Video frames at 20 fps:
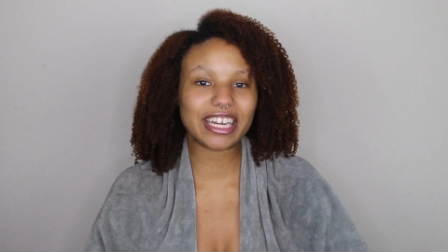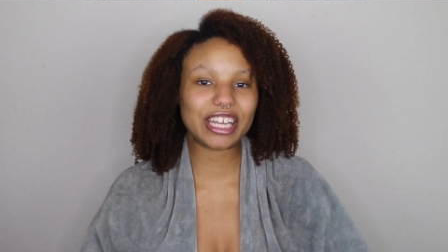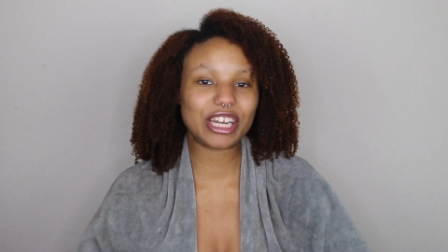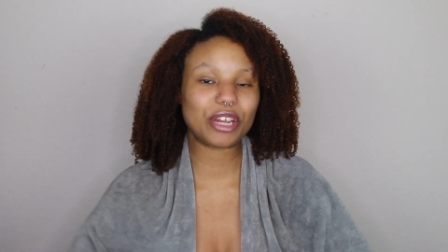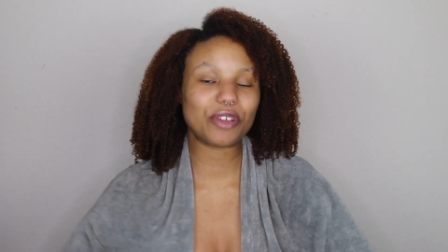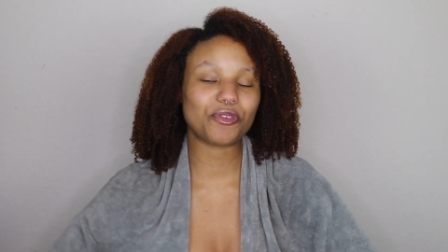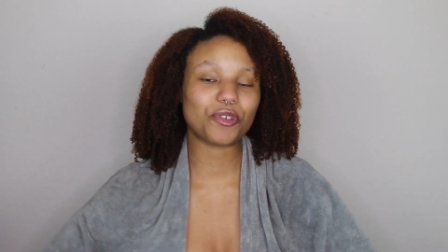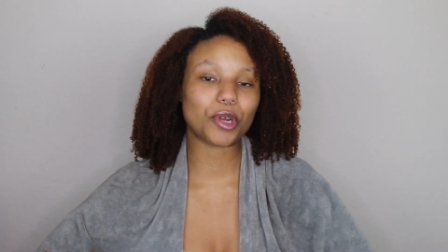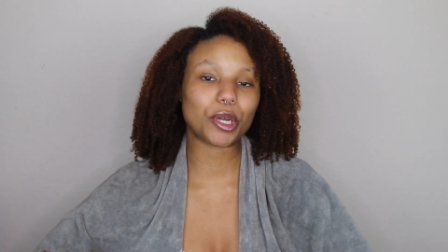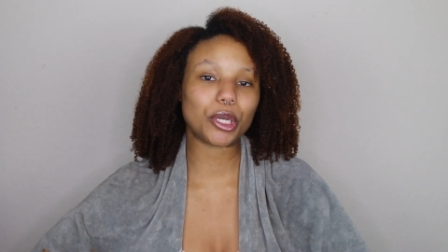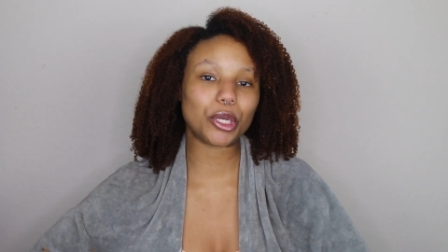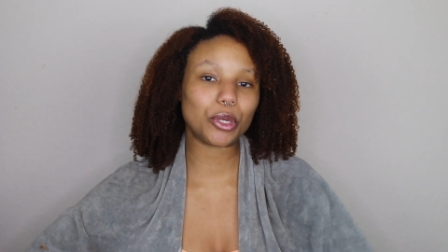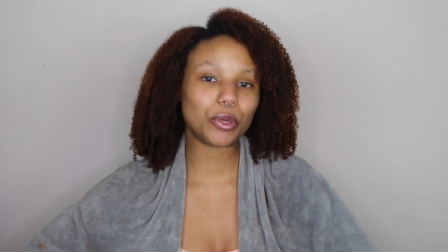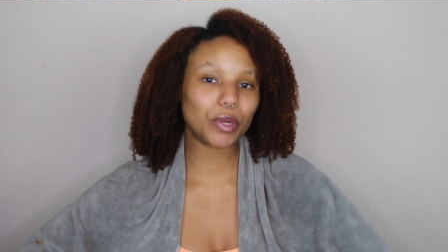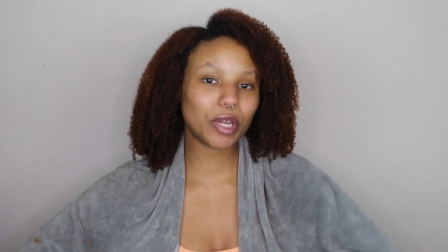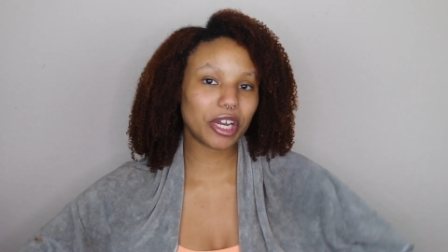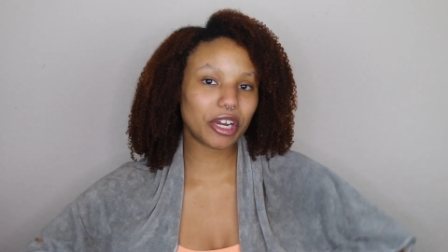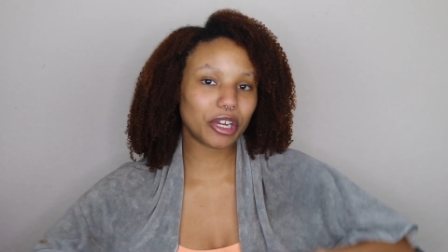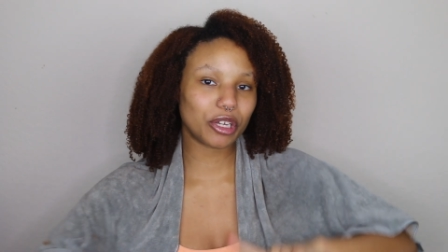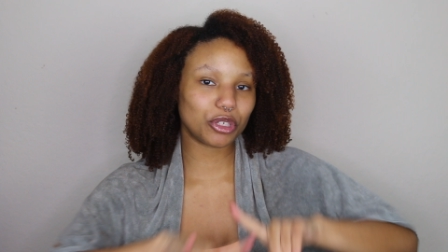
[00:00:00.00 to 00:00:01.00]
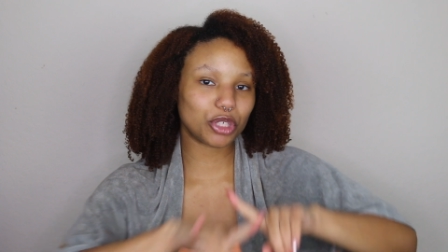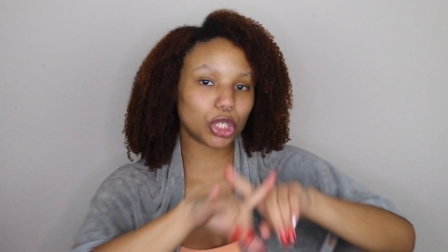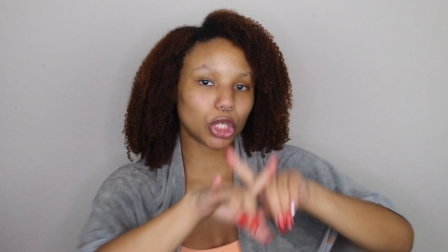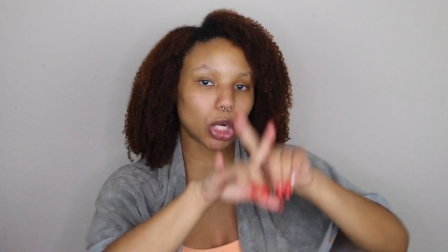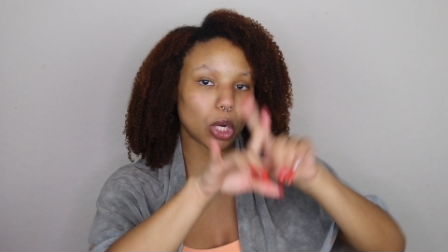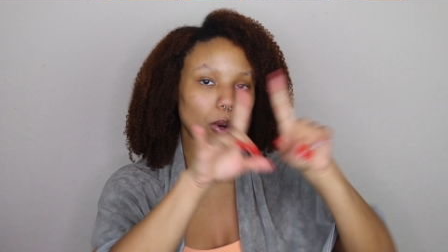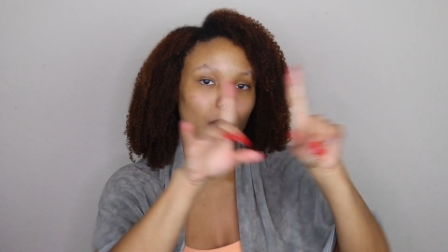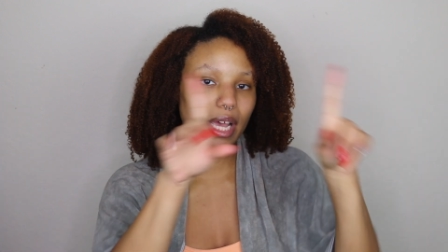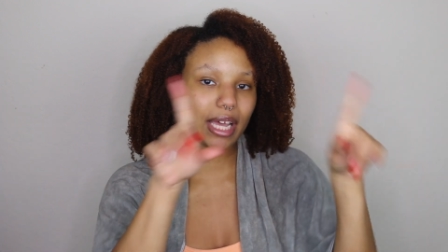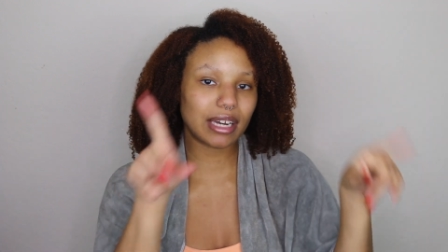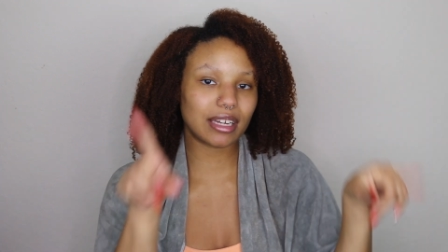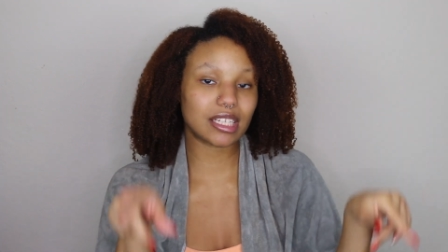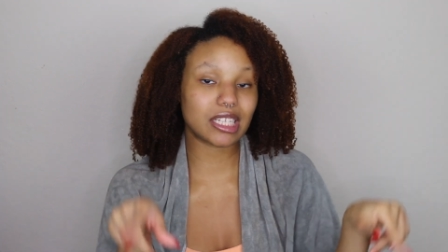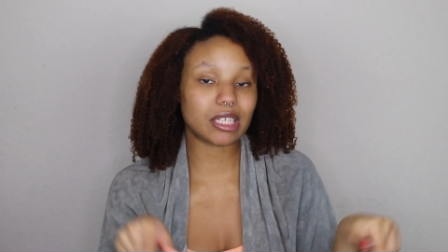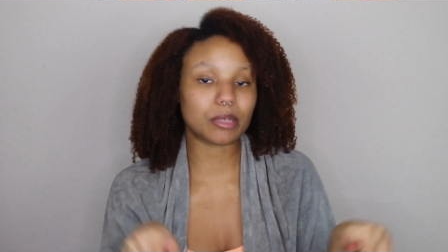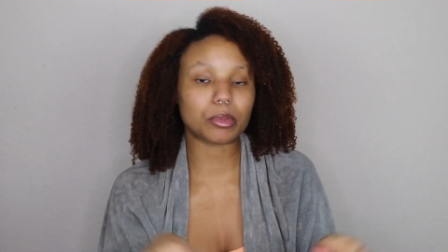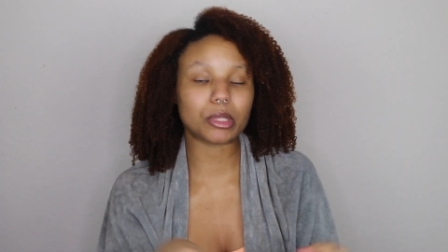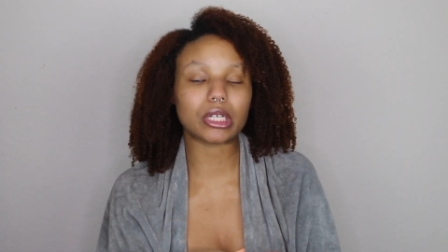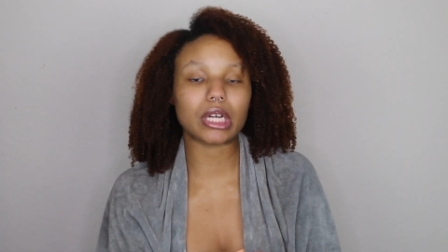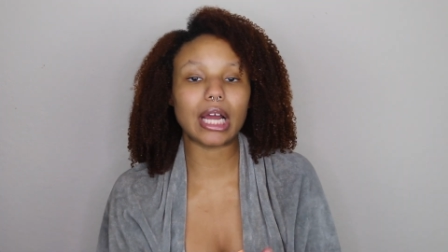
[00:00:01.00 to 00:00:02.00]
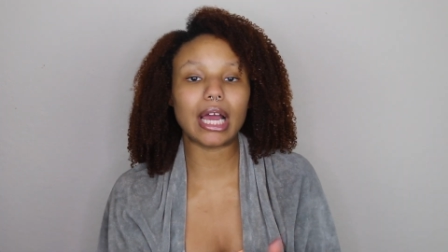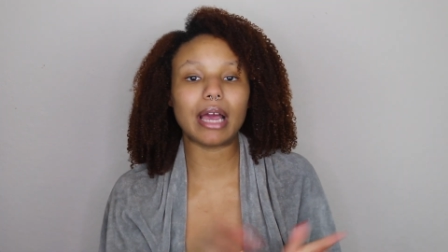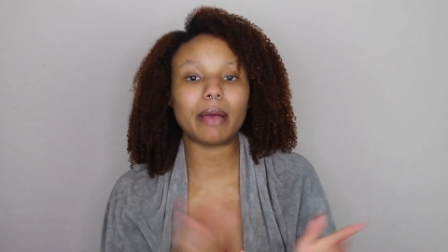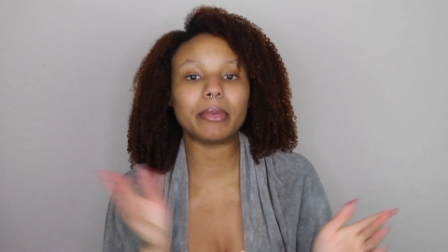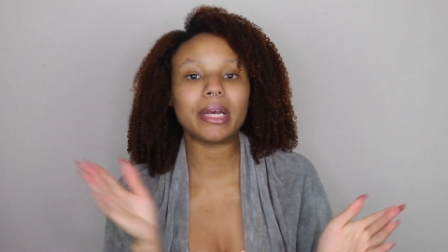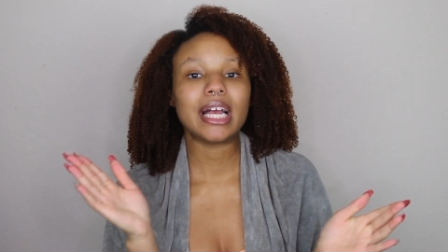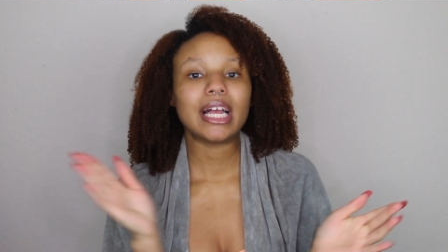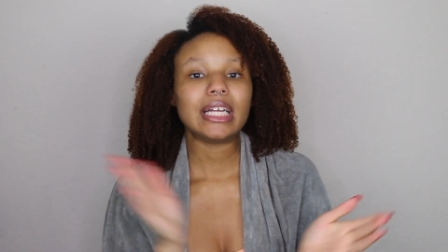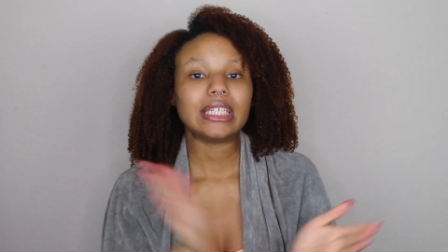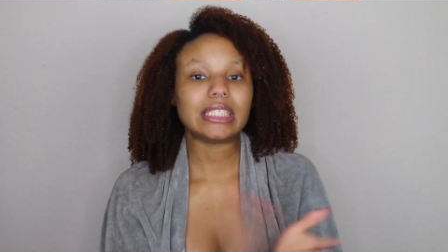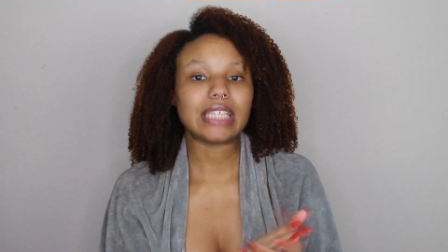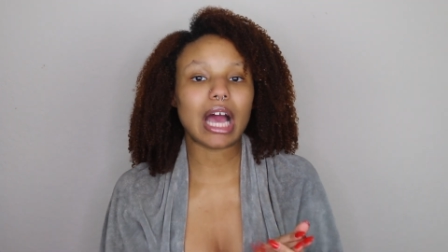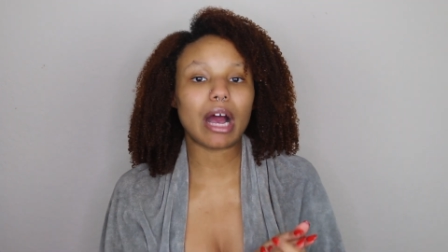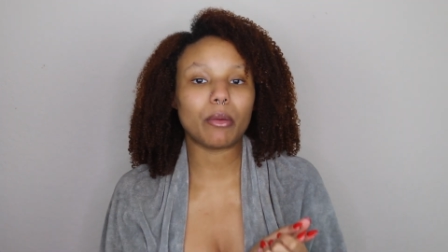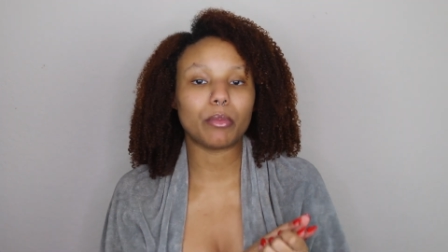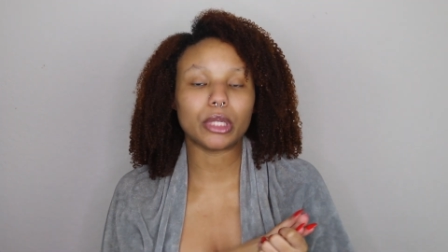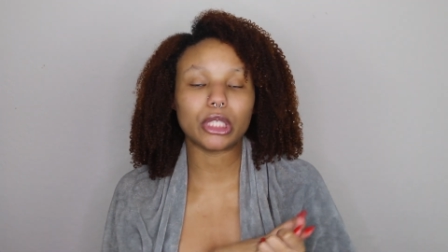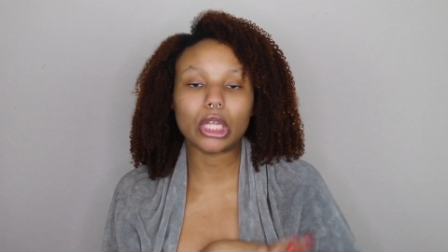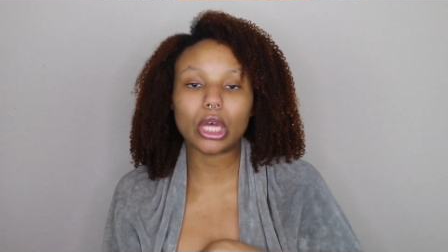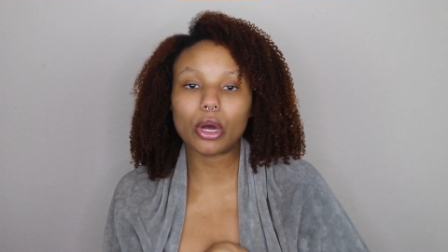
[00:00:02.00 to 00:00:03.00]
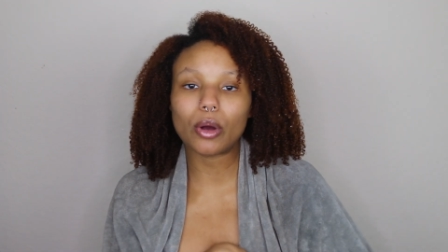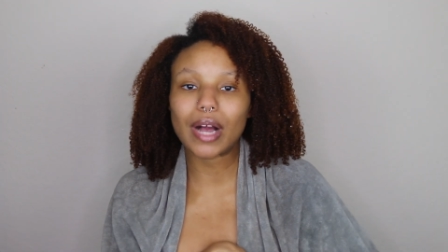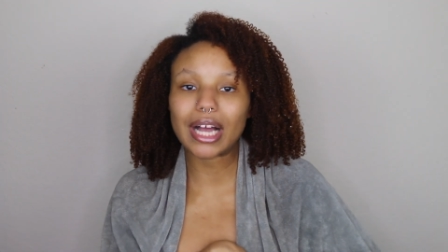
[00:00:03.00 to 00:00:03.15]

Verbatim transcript: And if you're new here, you should go ahead and subscribe down below.